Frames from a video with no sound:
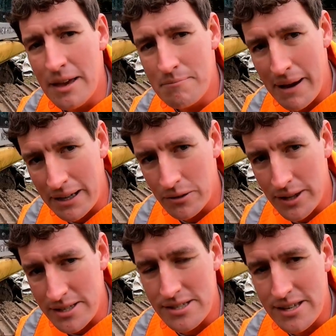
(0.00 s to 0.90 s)
it may
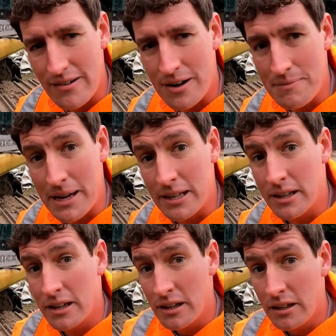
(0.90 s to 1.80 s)
not necessarily mean